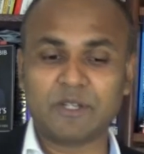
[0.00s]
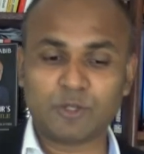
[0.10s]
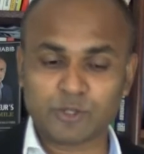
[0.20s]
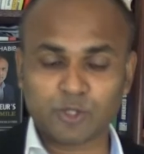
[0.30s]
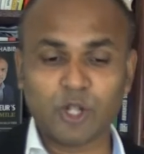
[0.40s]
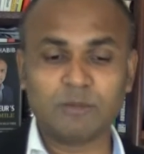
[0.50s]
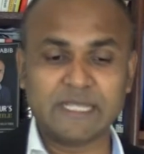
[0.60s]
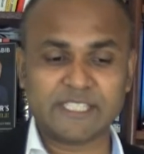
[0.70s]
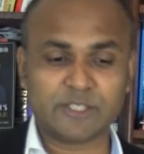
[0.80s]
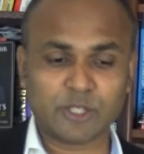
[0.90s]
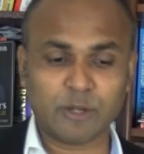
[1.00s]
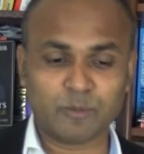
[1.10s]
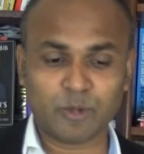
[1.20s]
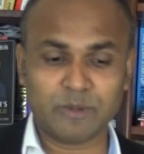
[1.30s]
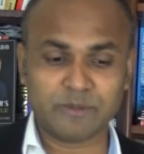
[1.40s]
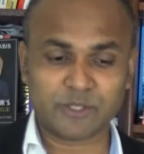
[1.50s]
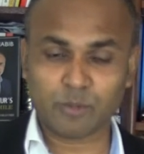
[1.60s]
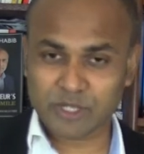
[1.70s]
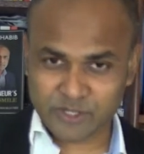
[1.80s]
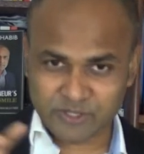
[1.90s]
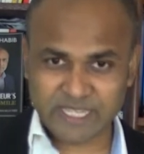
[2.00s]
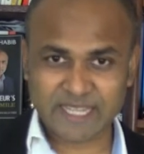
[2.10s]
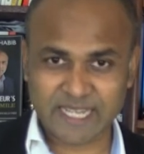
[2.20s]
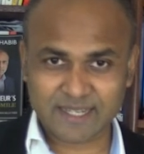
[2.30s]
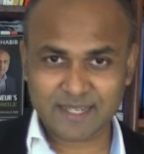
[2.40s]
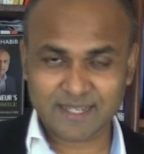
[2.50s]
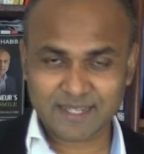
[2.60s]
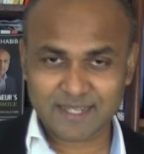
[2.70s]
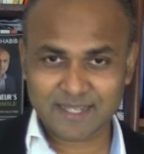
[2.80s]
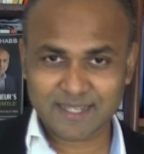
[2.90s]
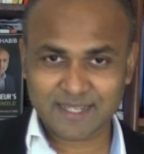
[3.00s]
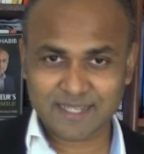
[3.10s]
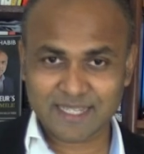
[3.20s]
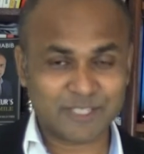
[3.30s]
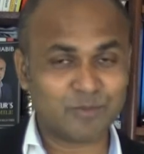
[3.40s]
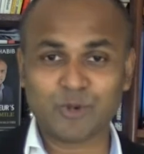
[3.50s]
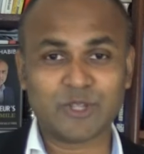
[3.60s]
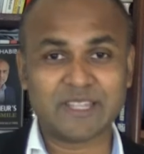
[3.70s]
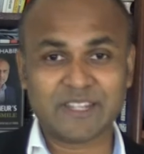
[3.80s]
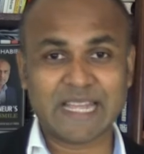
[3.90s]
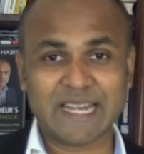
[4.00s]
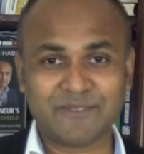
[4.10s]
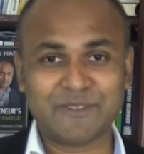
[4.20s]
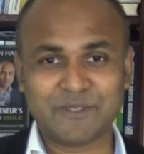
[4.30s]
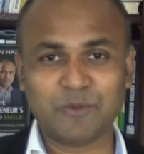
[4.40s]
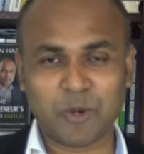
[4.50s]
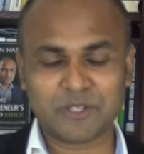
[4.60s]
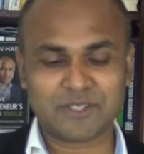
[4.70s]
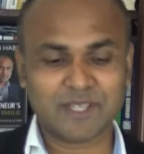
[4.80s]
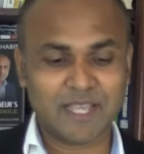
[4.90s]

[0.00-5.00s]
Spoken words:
To solve this sort of problem. So once you say that, it's more than 350 words.